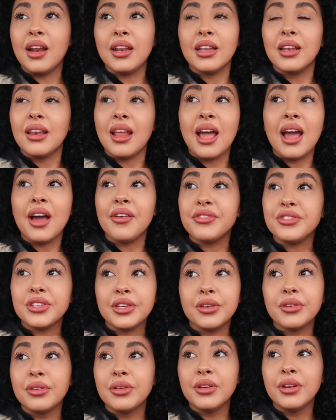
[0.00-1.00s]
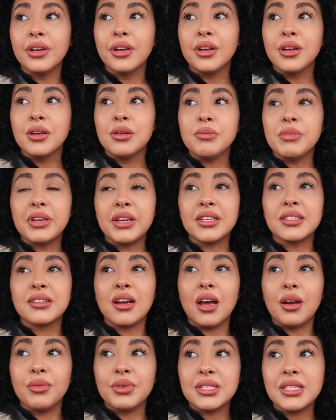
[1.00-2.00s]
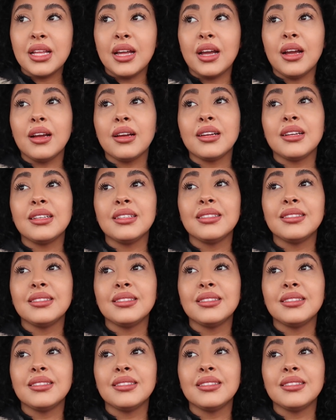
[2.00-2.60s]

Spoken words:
I didn't have to, because God was there.